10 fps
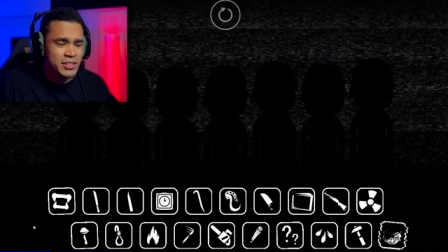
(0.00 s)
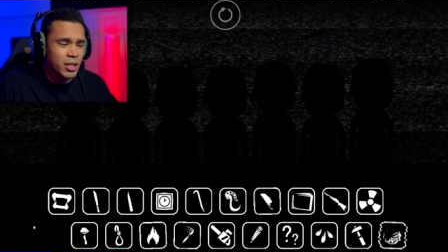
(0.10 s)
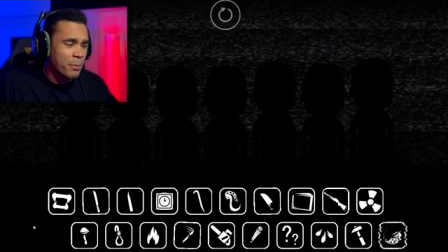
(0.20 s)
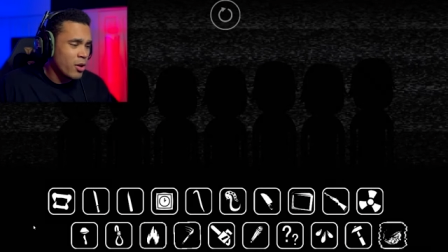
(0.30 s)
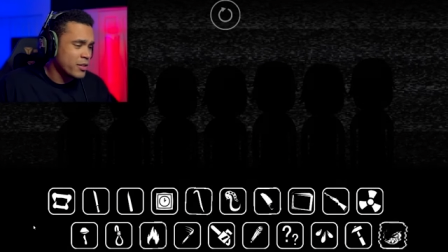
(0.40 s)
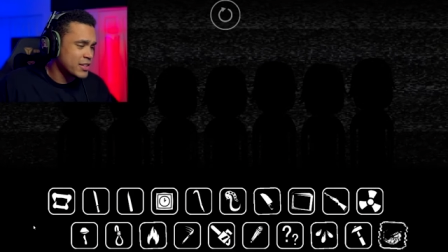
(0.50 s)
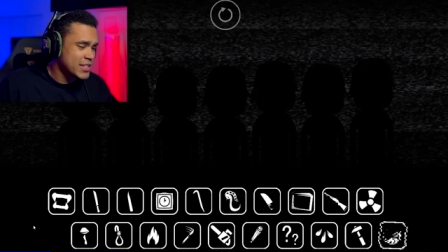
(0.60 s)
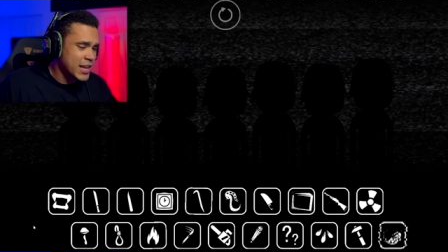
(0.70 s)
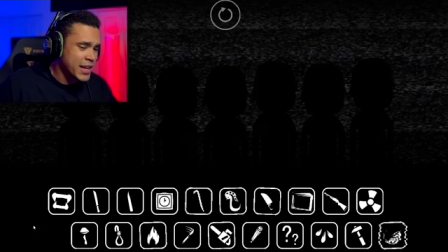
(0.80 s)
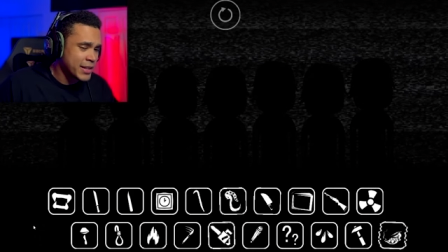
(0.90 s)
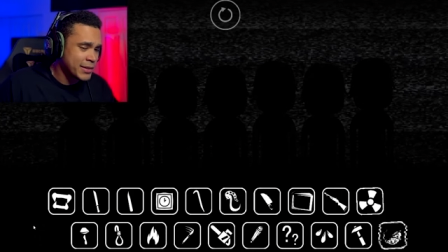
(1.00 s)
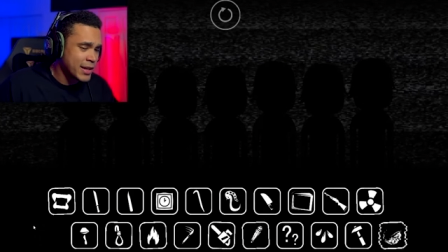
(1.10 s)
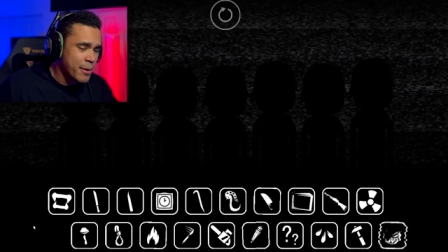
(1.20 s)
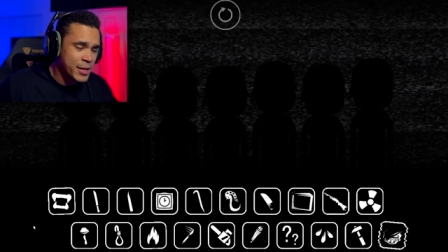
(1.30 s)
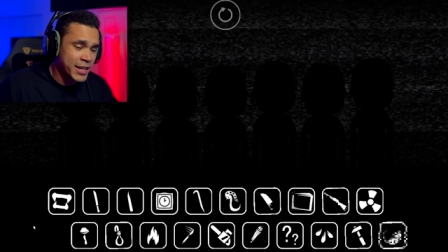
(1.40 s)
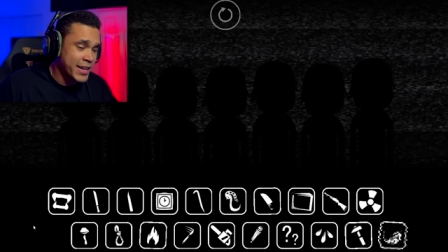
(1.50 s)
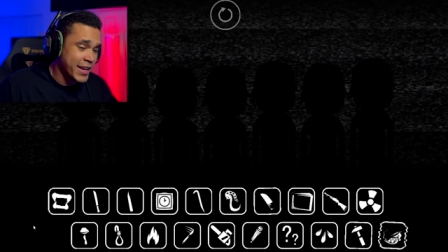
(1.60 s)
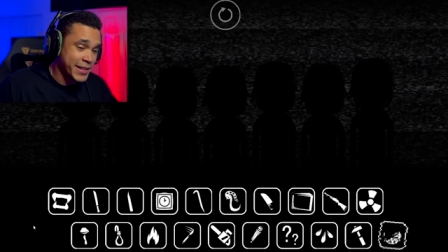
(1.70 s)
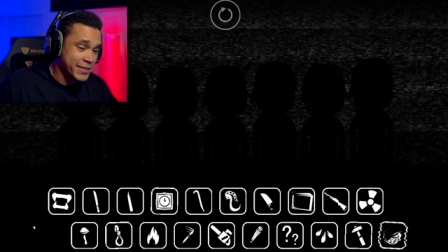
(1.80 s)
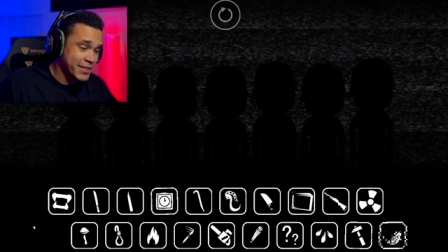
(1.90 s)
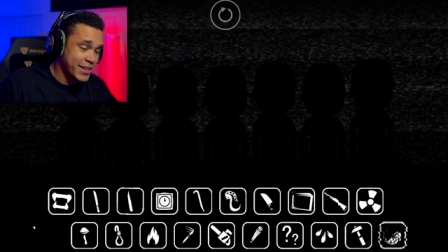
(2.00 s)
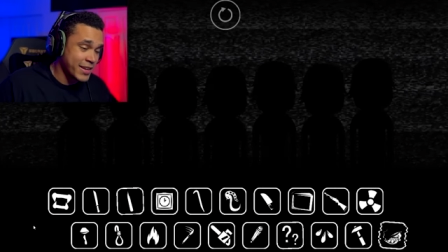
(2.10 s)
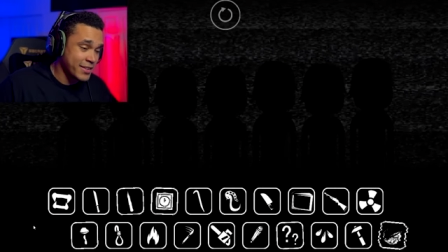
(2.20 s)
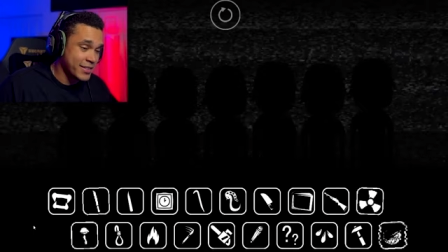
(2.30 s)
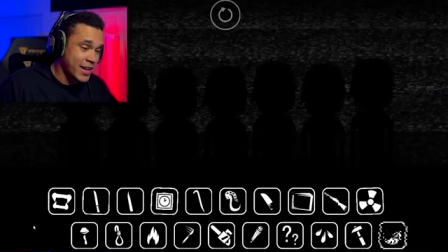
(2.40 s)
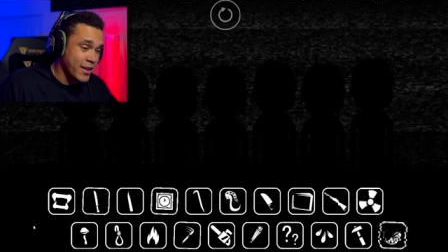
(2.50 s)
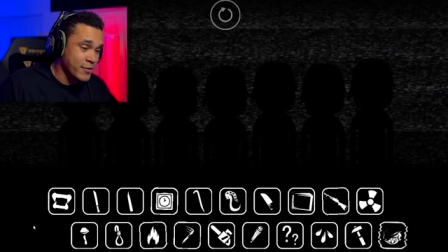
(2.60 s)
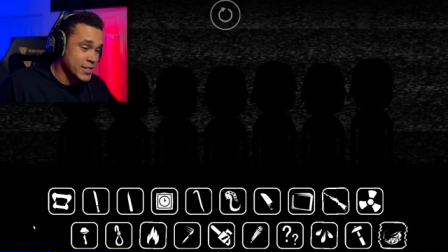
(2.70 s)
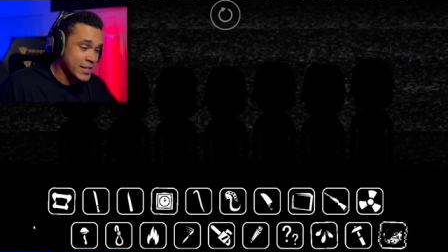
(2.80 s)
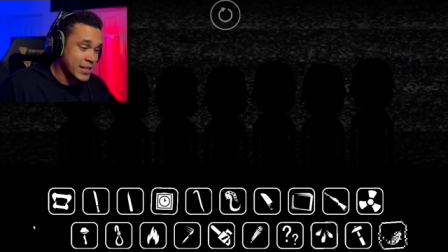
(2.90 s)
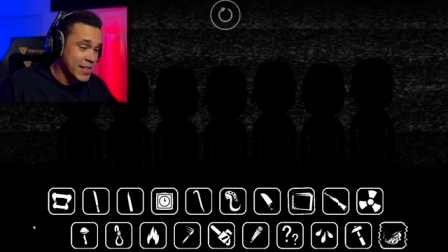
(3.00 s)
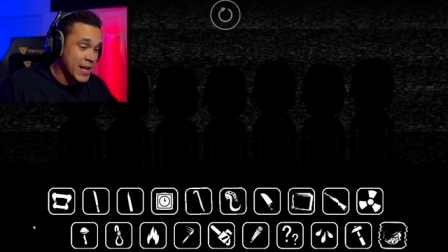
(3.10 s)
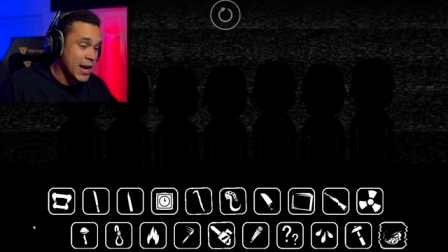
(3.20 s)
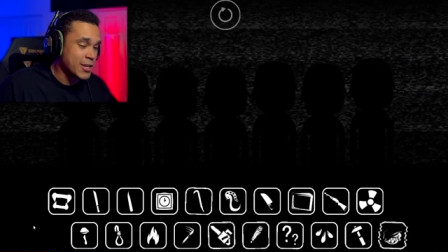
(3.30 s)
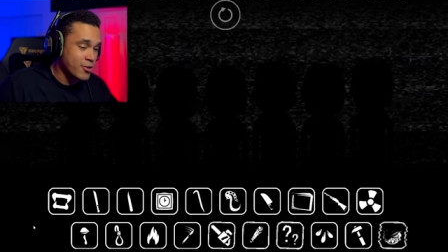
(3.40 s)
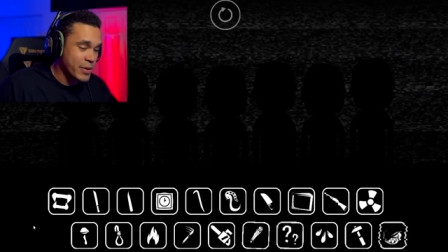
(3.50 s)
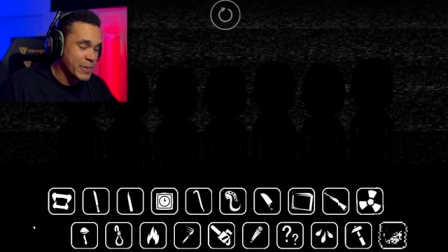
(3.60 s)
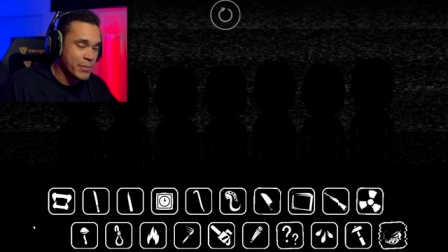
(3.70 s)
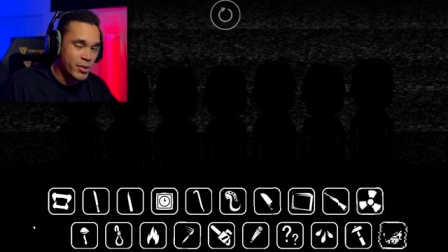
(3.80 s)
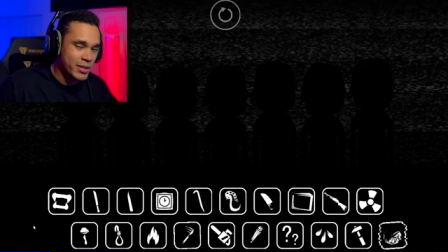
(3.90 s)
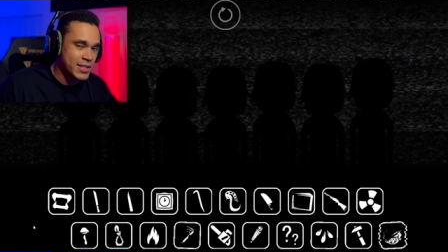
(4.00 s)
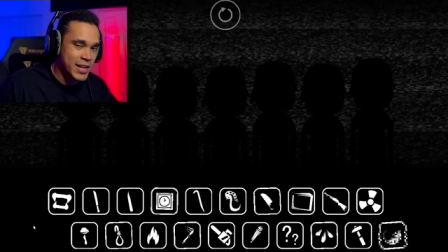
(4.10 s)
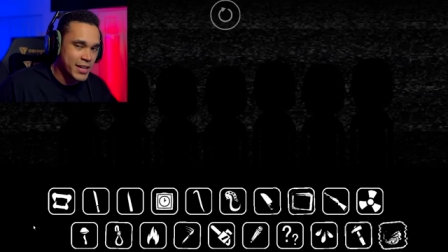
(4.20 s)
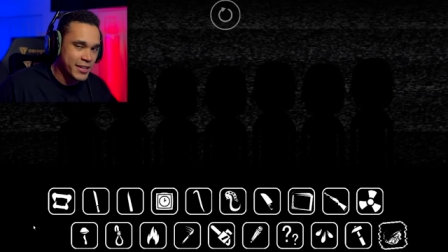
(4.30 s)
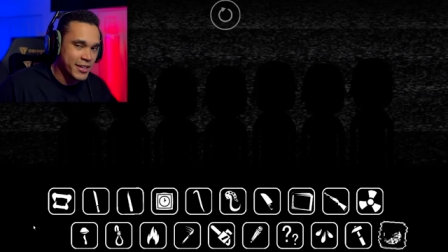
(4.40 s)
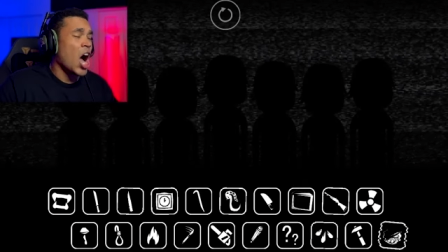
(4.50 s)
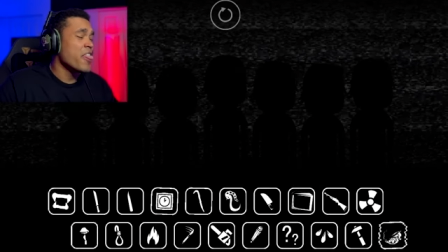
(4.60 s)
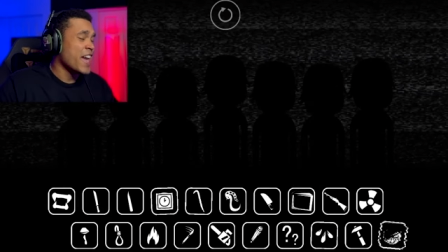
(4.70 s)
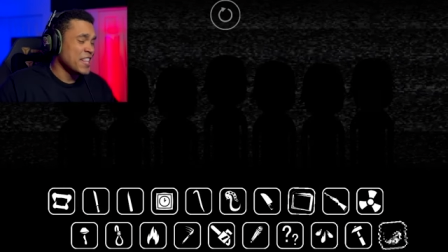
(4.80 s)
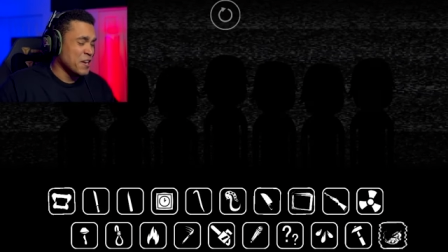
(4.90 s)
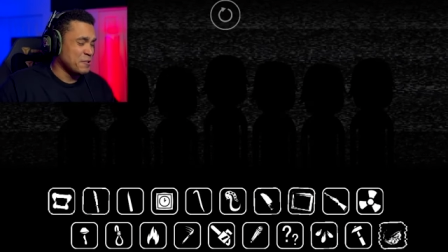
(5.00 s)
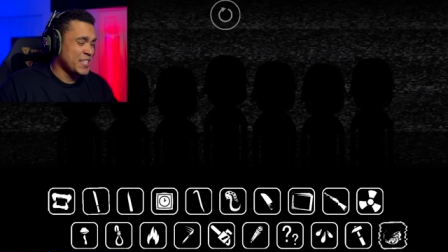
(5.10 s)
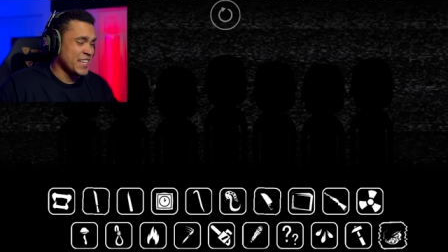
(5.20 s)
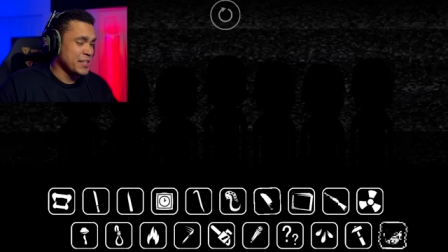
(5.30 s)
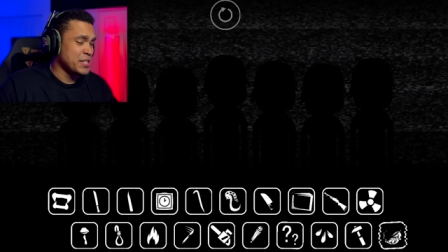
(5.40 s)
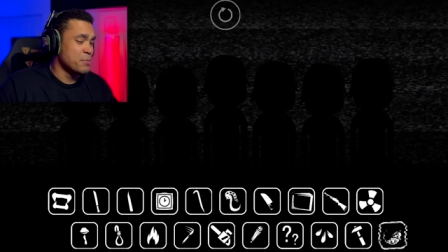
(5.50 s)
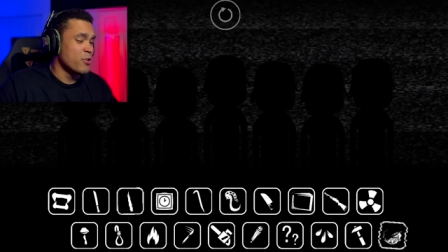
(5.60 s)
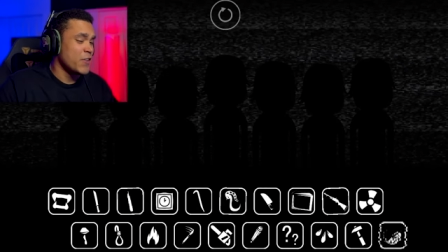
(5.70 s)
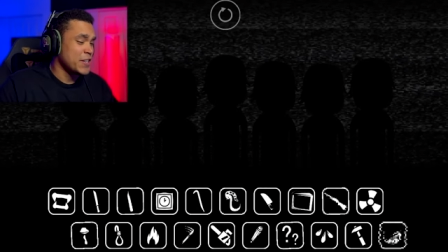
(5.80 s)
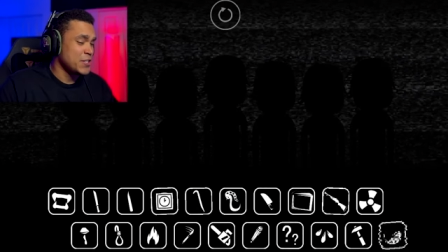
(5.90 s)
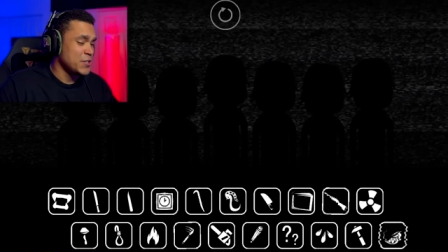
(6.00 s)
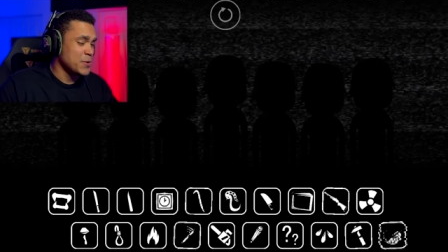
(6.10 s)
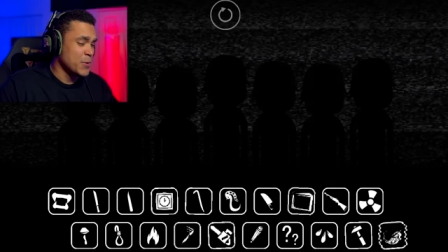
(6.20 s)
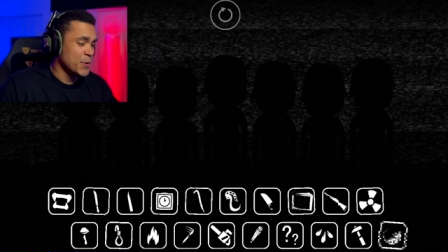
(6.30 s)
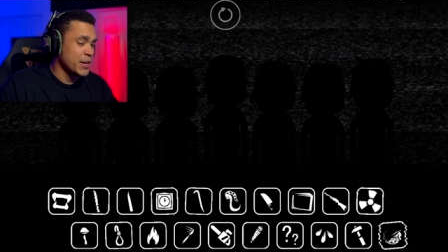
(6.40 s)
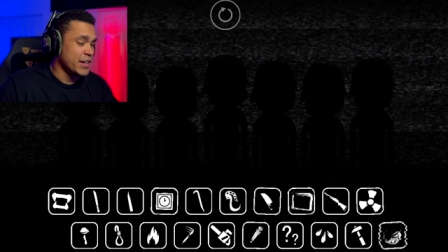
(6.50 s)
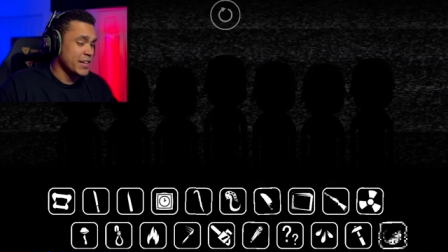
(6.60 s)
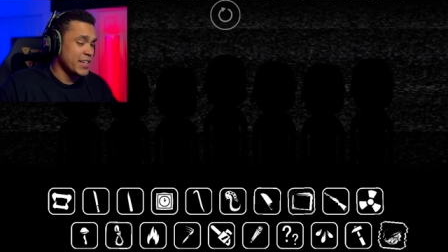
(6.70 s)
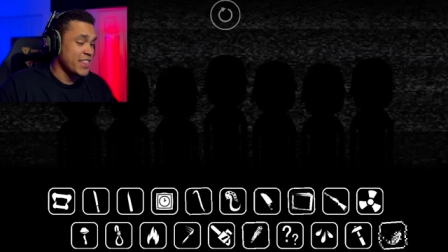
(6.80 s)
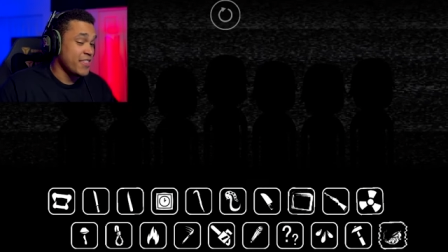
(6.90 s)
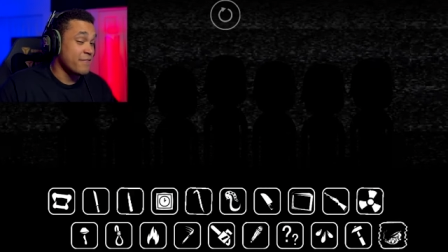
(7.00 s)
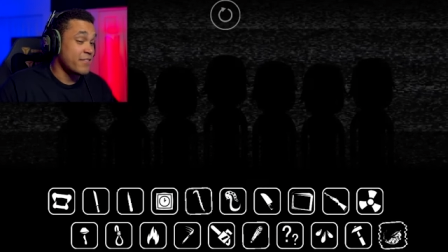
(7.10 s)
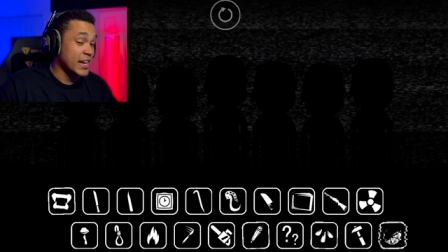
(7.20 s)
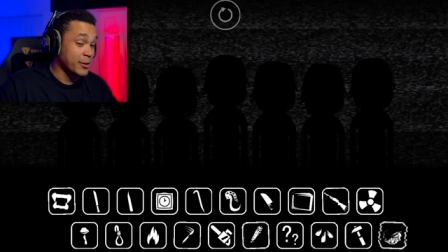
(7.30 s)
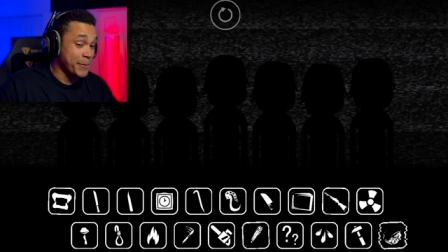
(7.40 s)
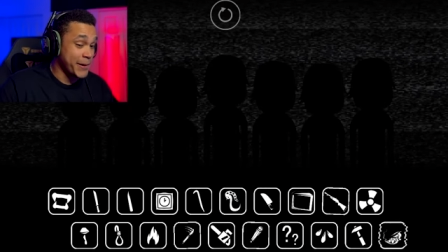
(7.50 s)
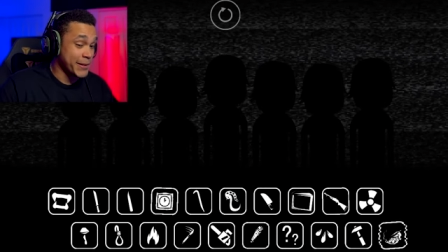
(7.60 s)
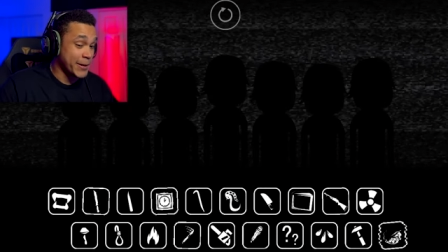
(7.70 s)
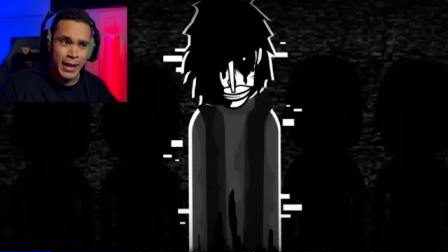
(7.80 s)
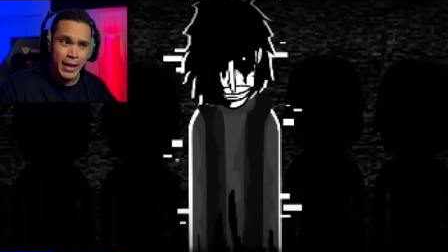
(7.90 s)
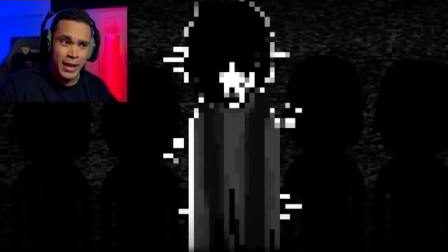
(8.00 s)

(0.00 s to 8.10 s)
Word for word: The pole design, I mean, again, I'm, I haven't seen a non-creepy pole design in here. On that note, let's move on to uh, the final polo.